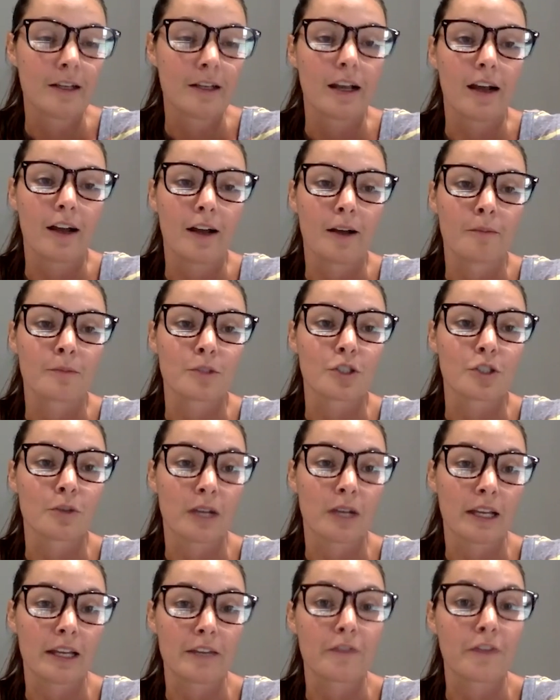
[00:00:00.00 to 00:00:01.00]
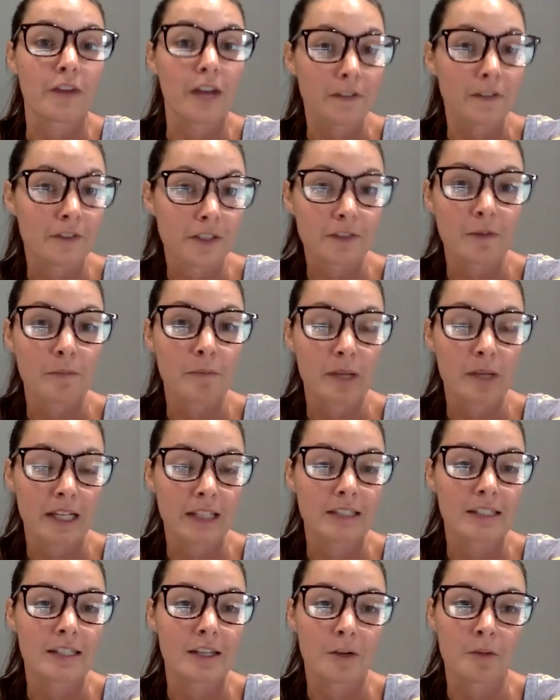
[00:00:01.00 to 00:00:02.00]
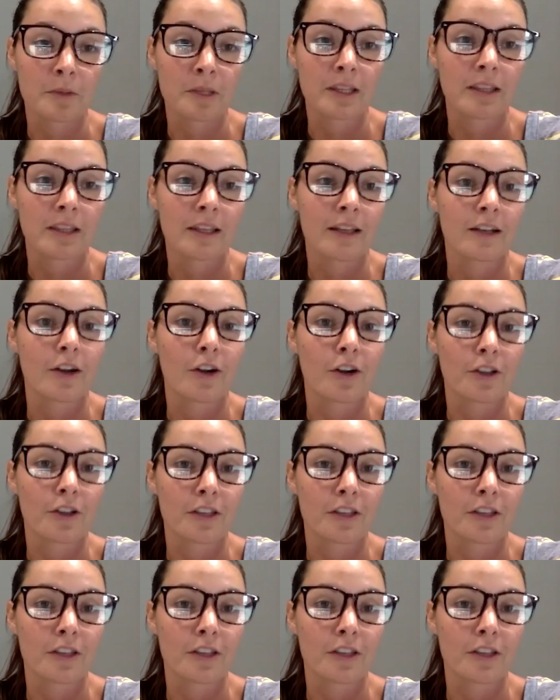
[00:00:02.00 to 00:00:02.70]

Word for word: um, so I had five different banks tell me that our,